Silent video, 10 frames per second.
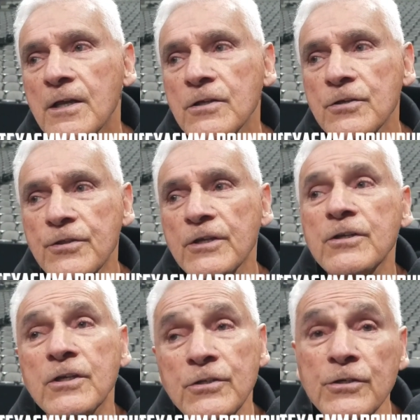you think you
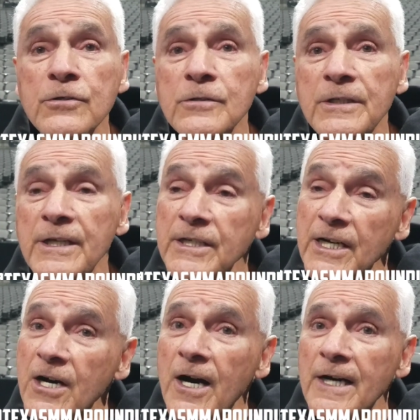can do and then you get
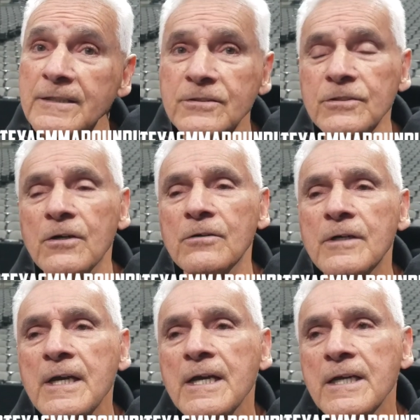caught. So
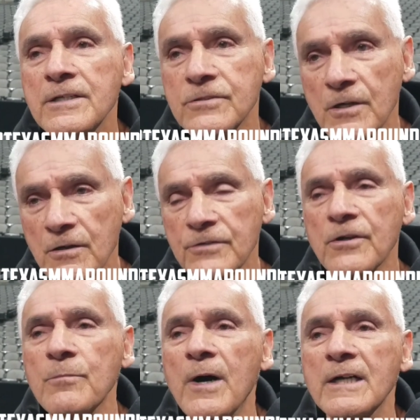he's going to go out there
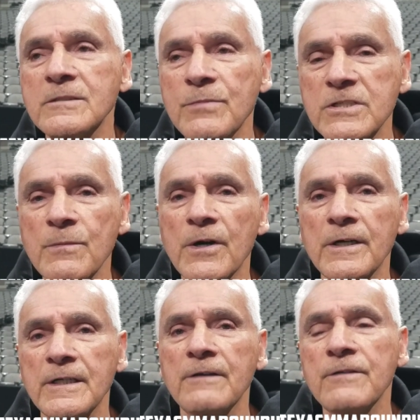and box and be smart.
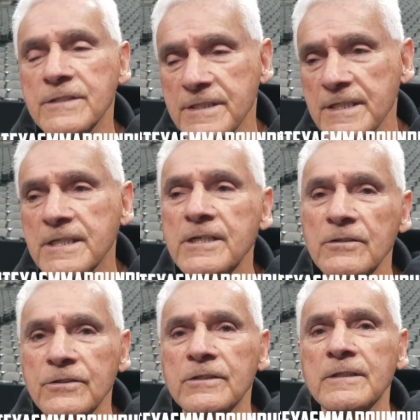If he sees it, he'll
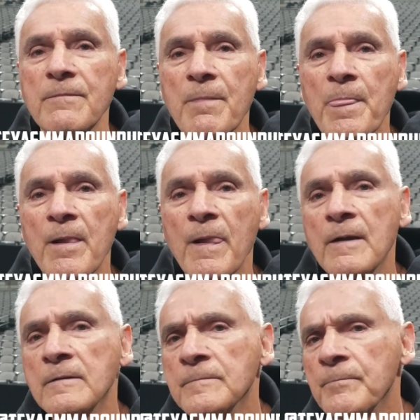do it. Do you, do you
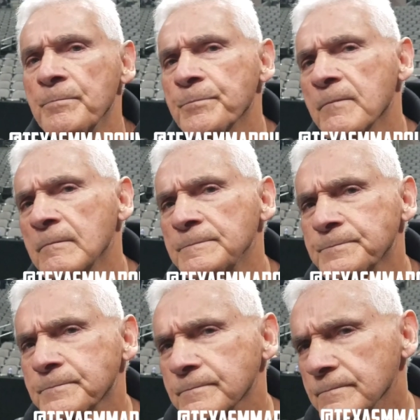want 10,
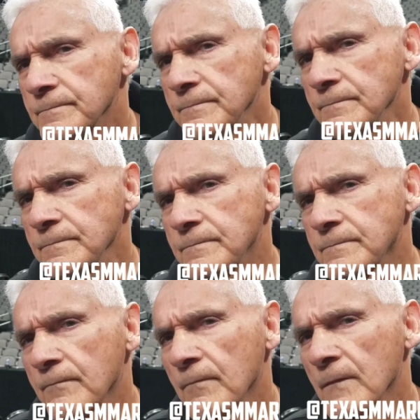10 rounds because,
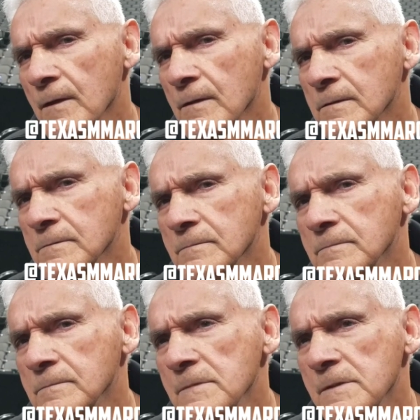you know, Nate is a,
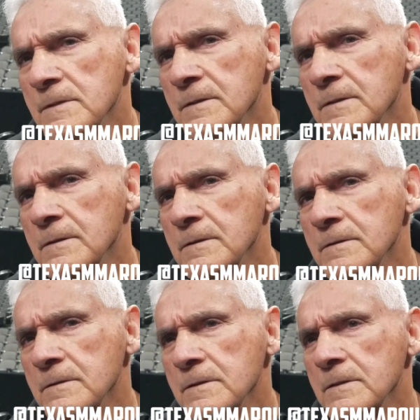a slow starter?
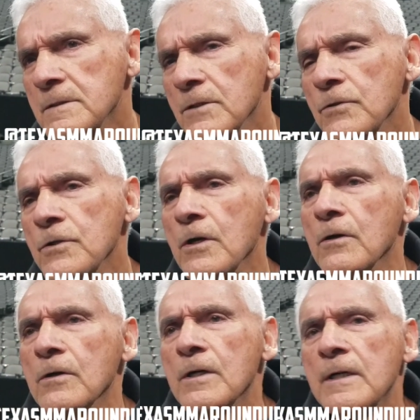But no.
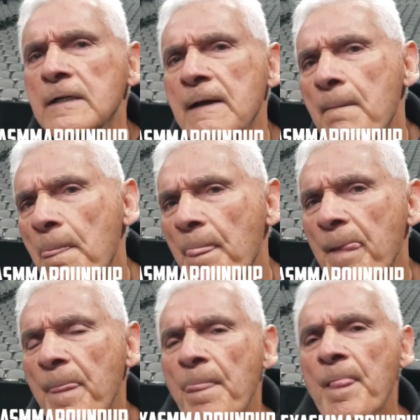that's in, in MMA.
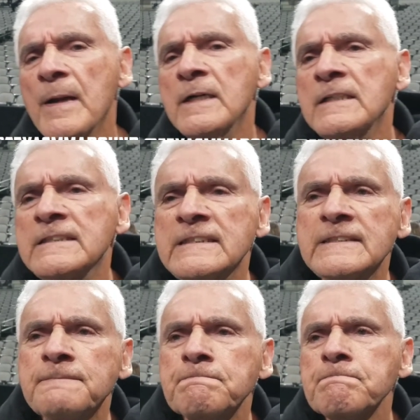You, know, this is
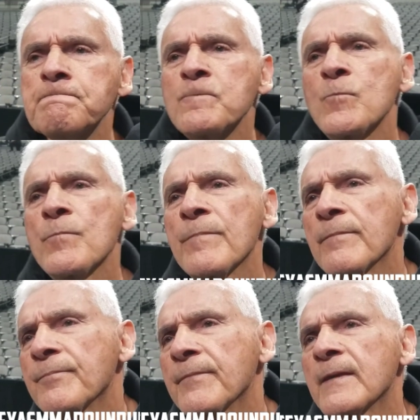boxing, so it's, it's
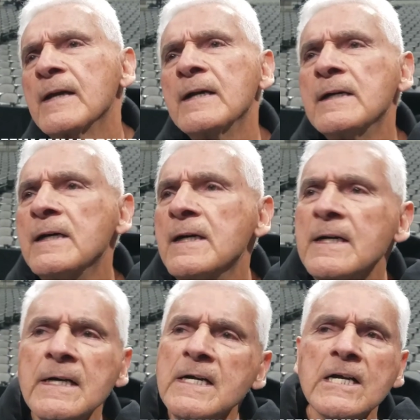going to be a whole
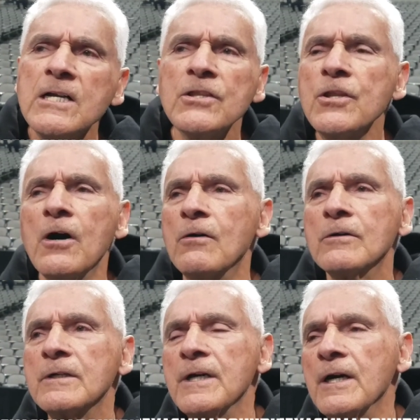nother. No.
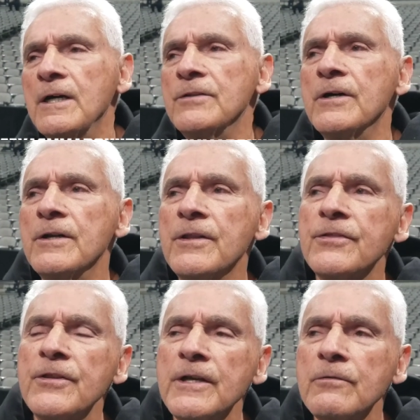The, the, the
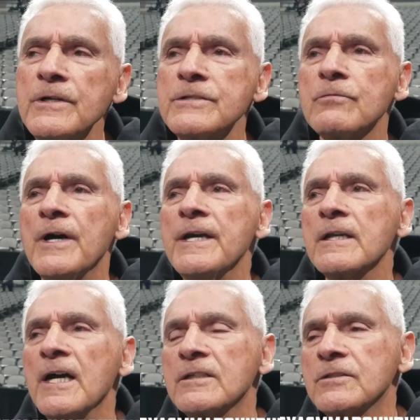thing, reason why he
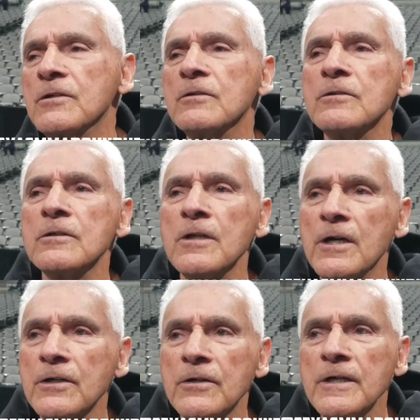likes to go a little
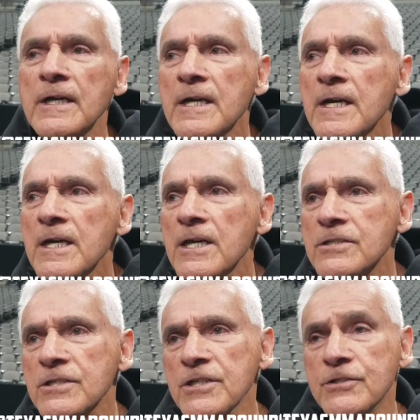longer is
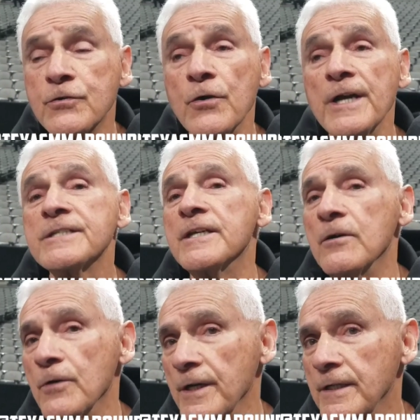because he trains that
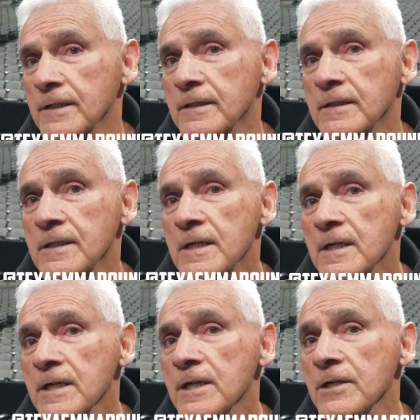way.
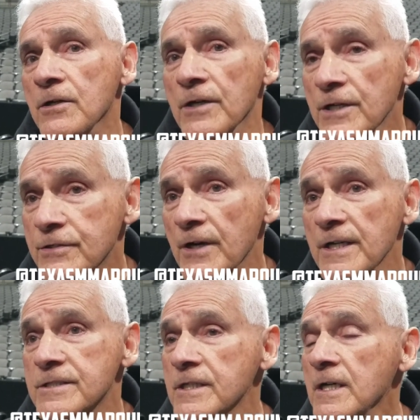You know, he
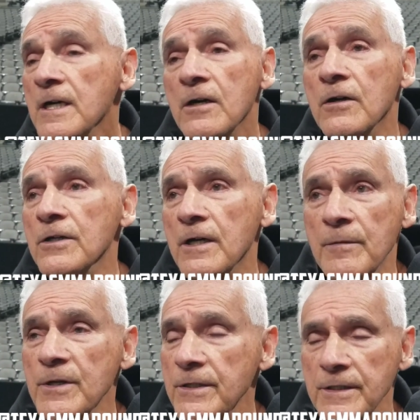trains, or oh,
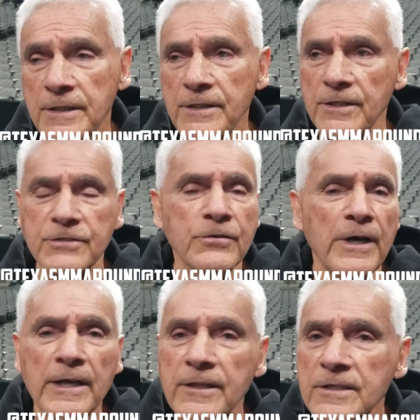he, he does
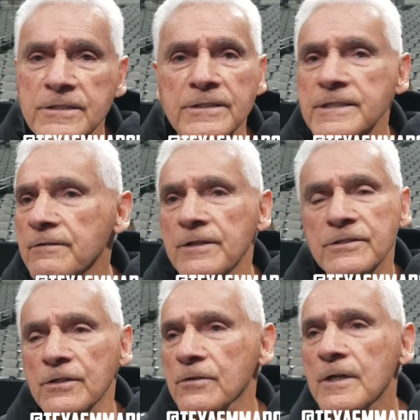triathlons, he does everything.
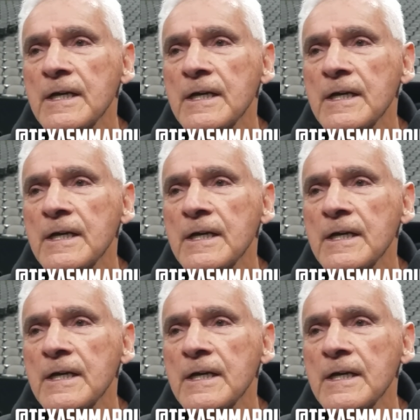So